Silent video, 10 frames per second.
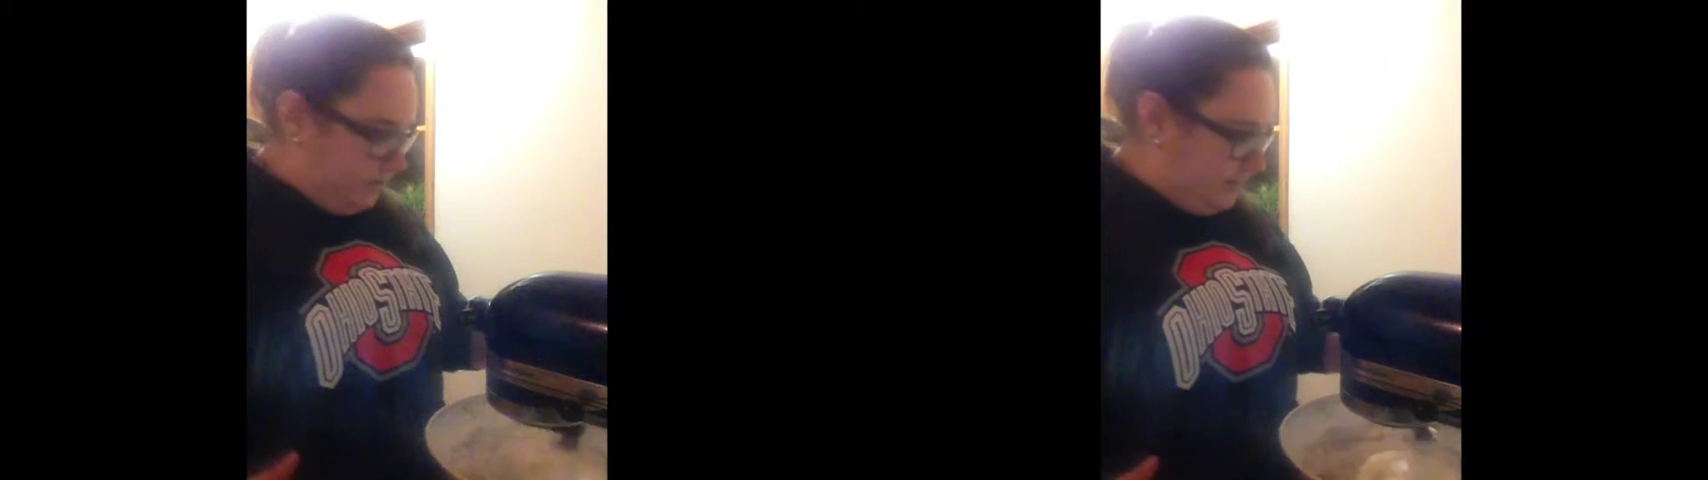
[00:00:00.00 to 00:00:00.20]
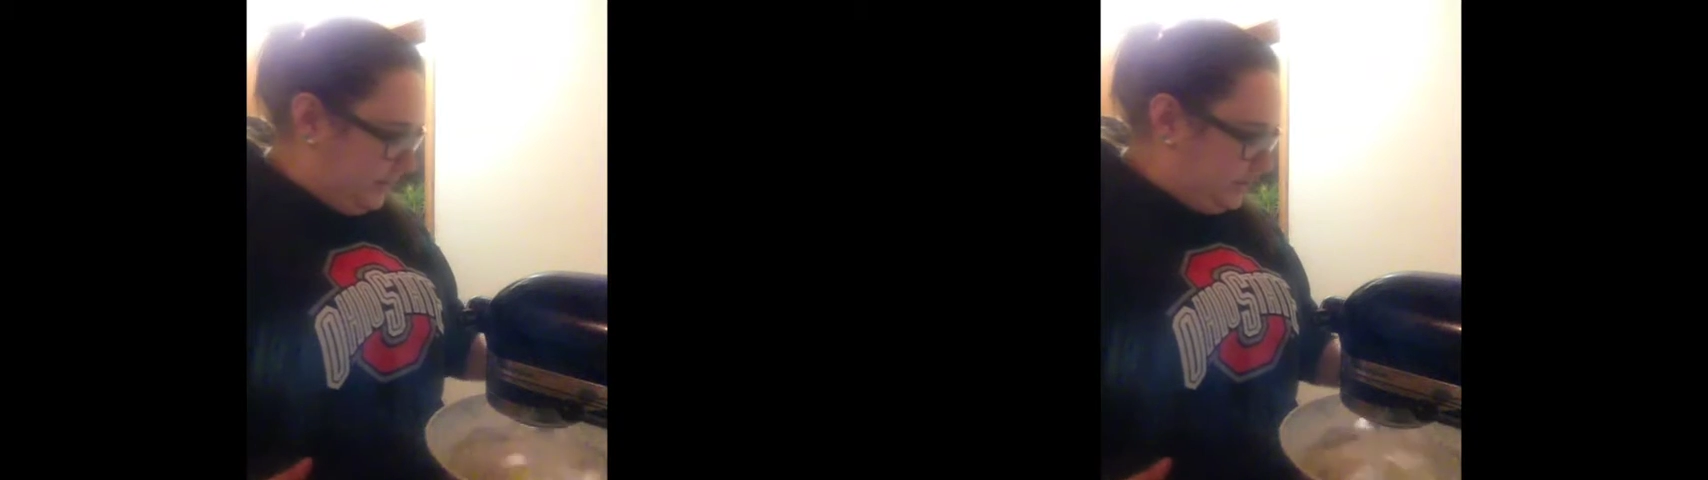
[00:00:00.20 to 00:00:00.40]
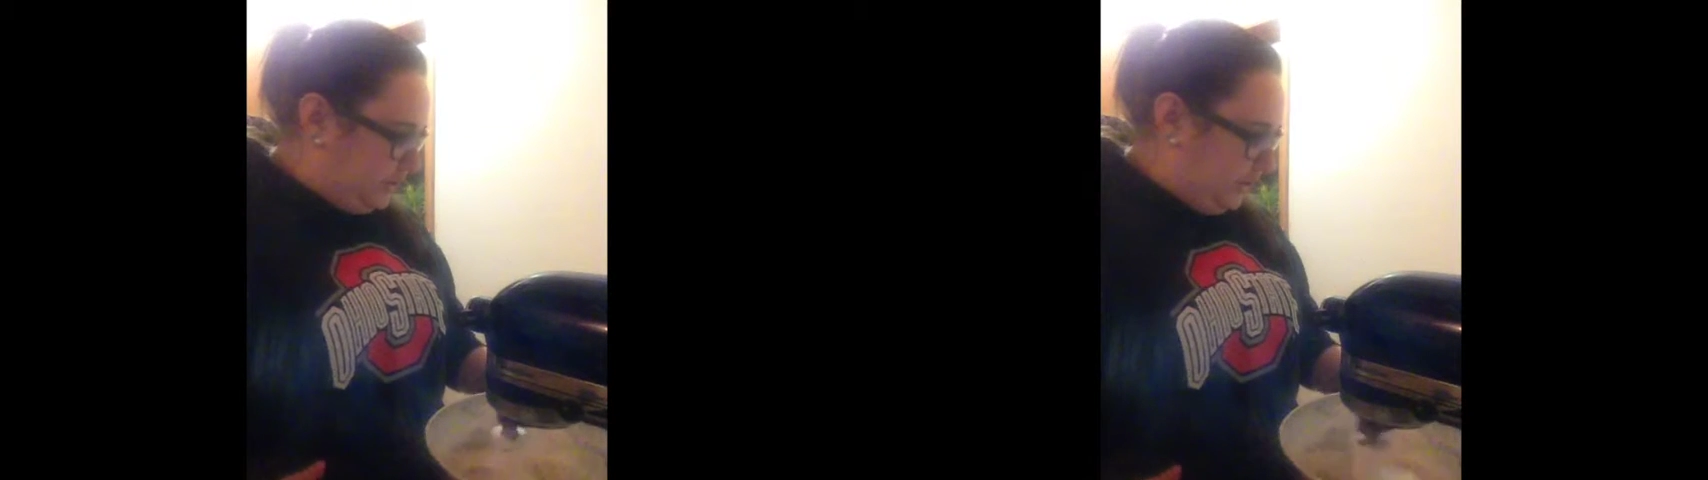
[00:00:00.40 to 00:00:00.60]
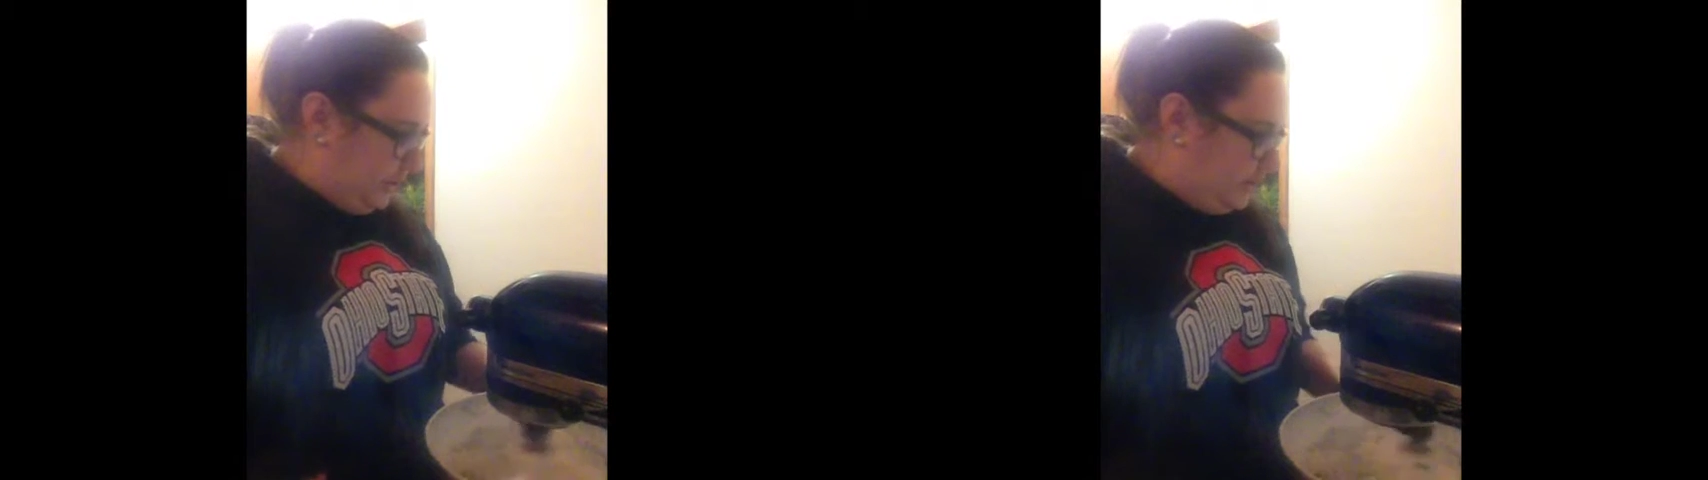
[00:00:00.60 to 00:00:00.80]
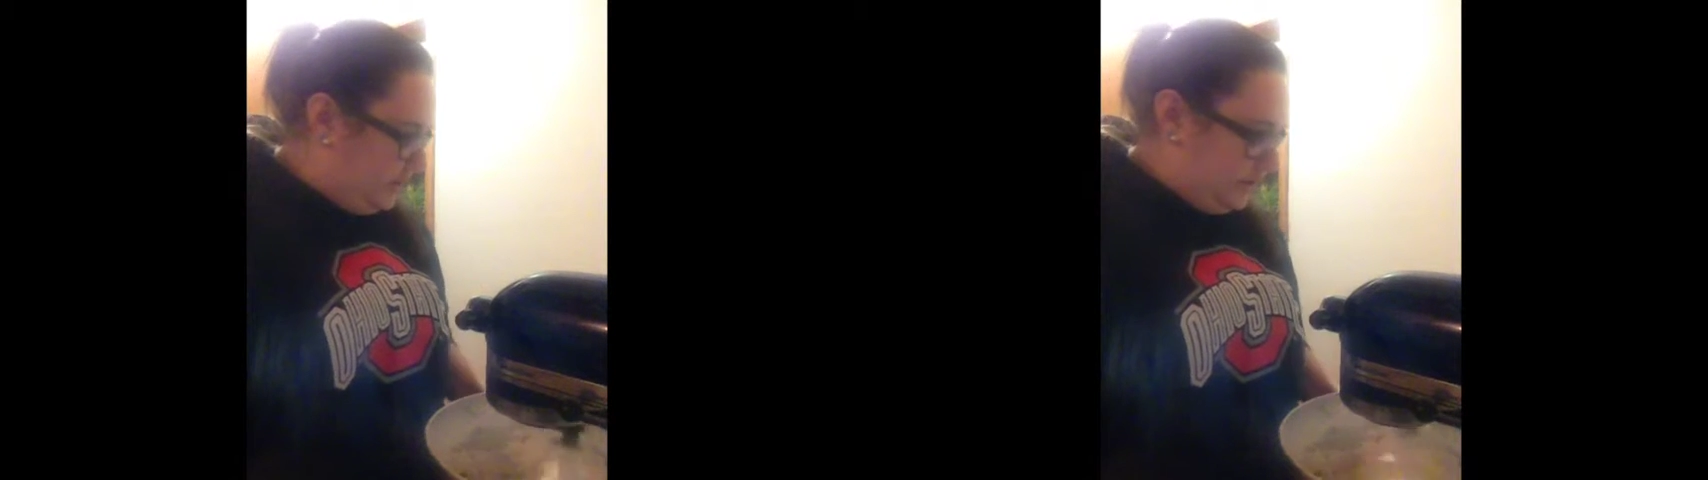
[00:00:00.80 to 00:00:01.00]

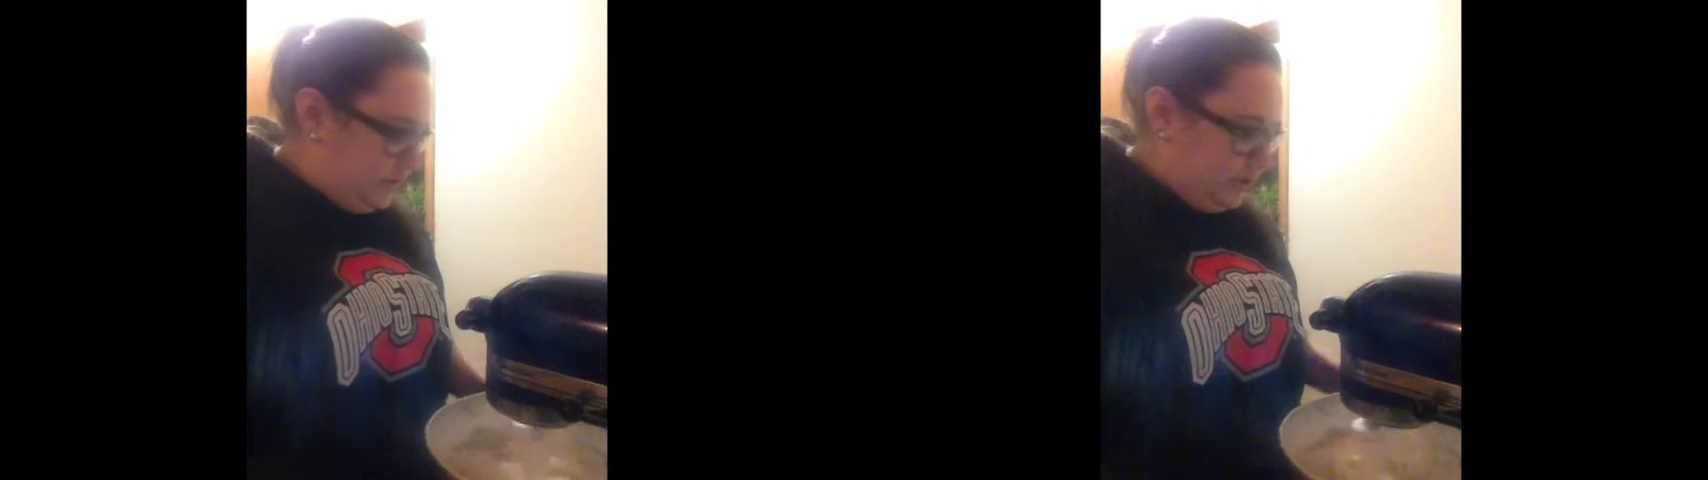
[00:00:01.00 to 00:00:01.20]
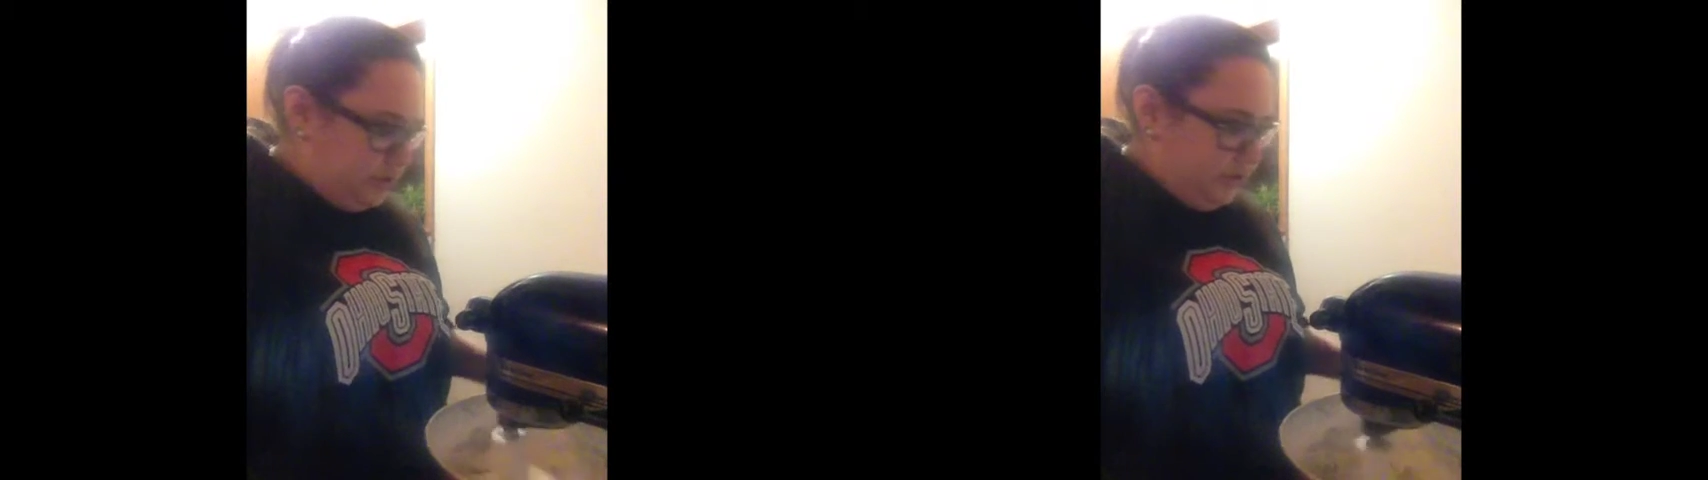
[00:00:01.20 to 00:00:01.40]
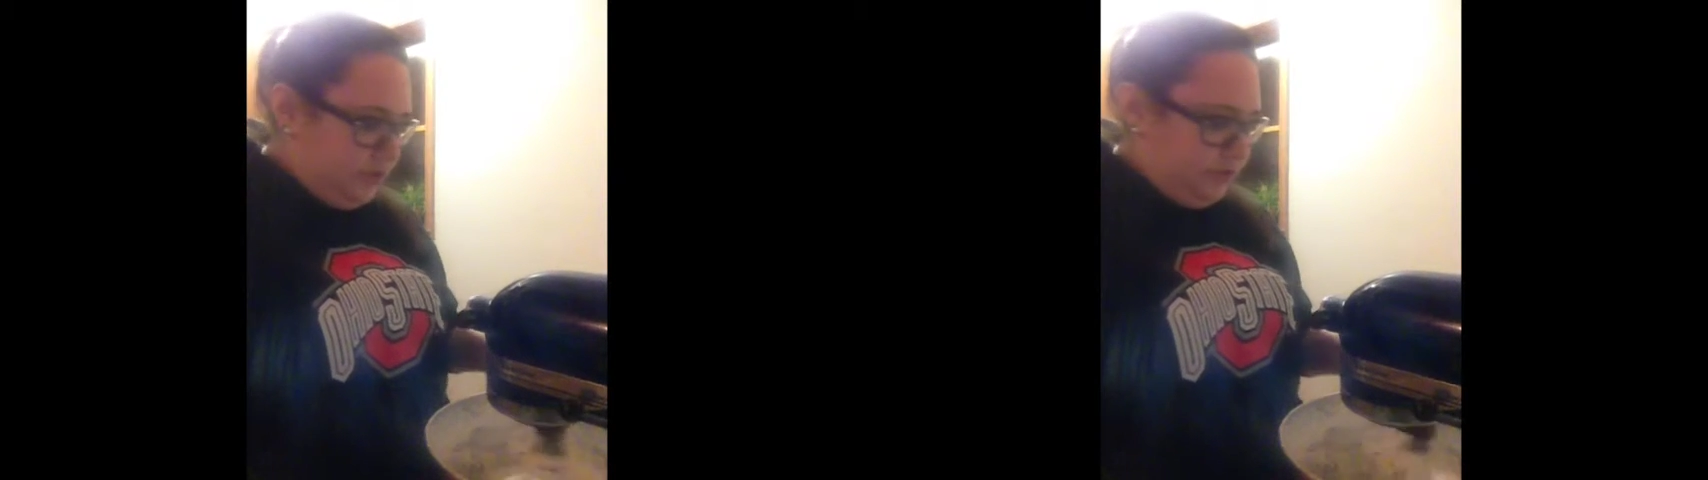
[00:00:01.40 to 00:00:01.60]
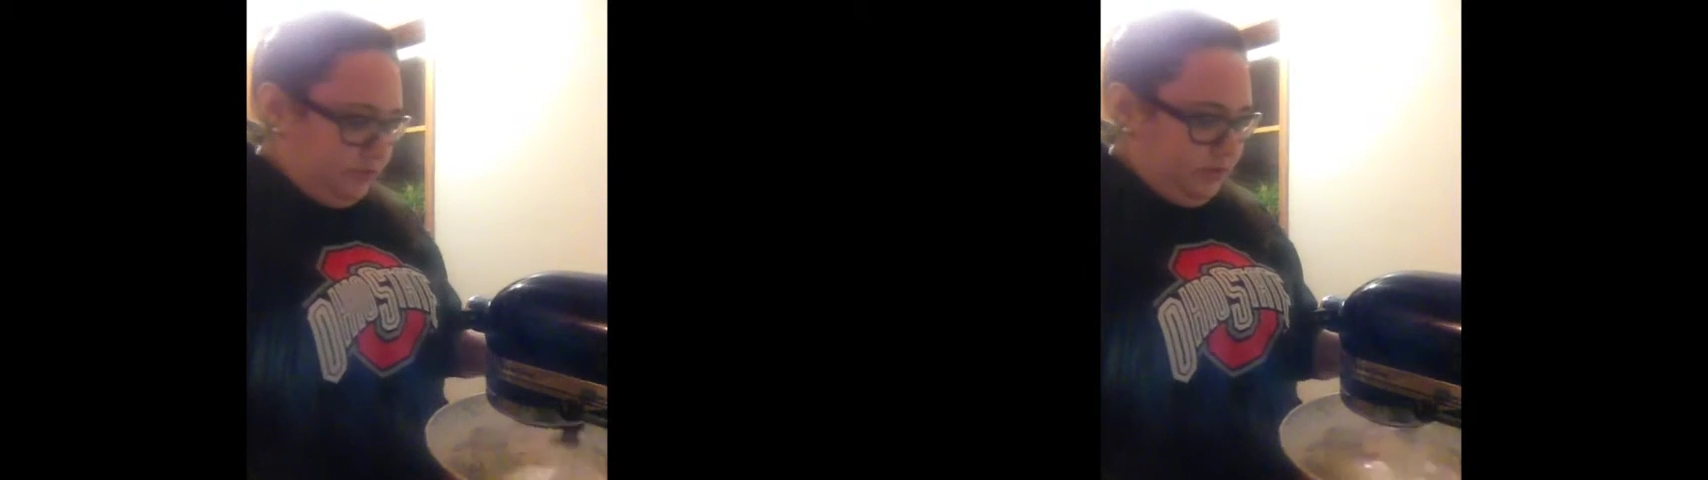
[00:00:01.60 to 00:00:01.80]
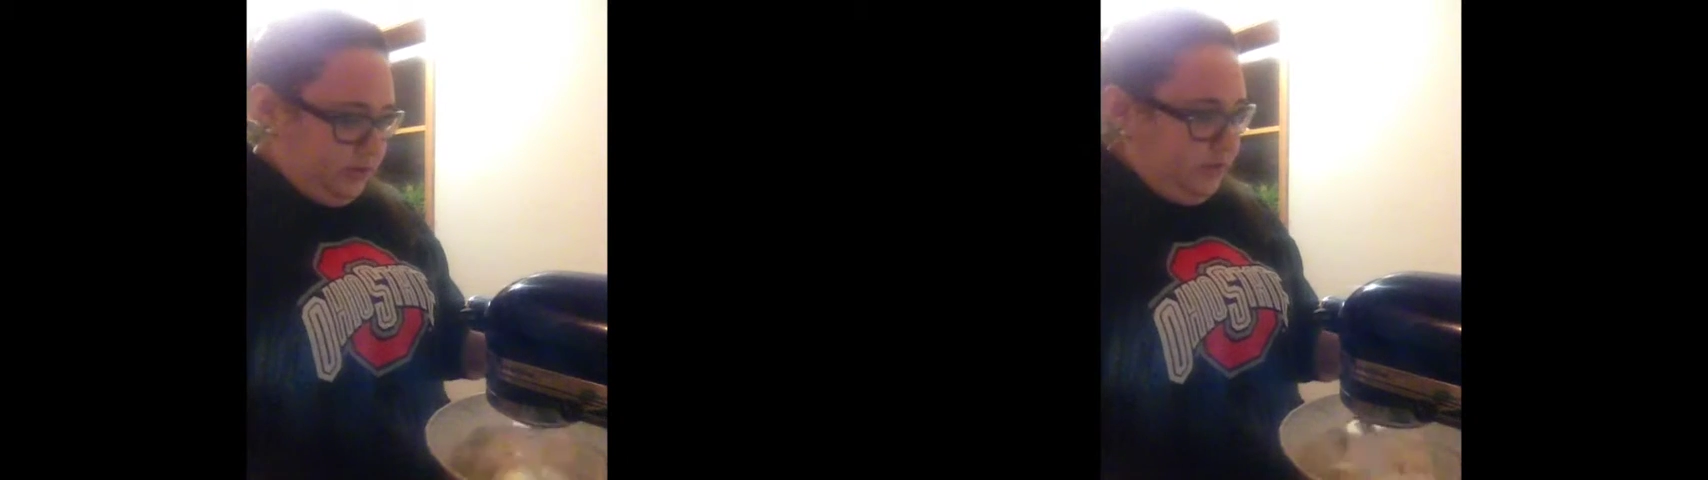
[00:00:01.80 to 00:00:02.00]
mixture
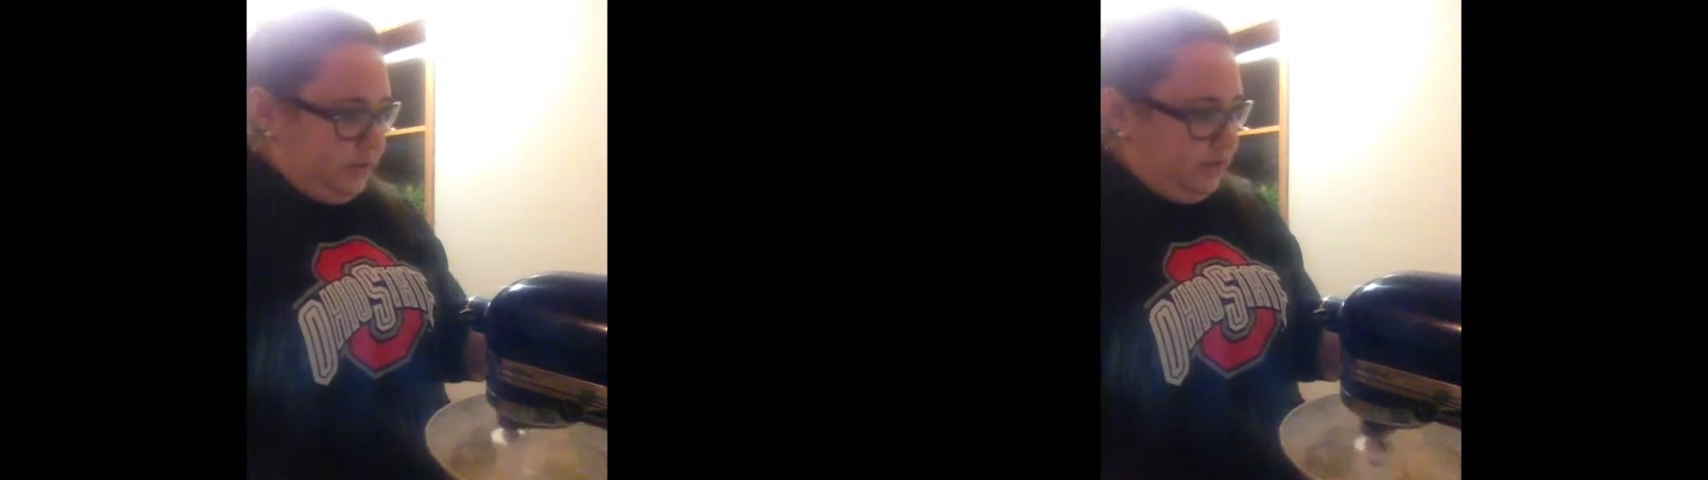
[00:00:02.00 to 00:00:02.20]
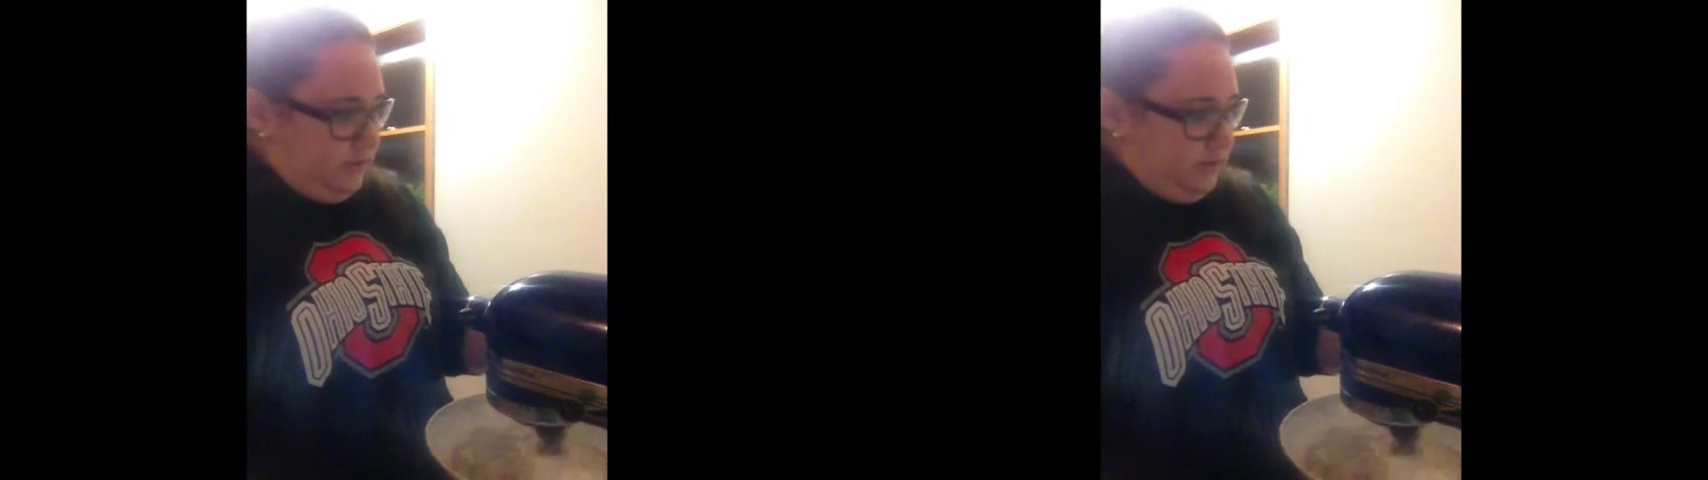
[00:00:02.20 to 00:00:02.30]
will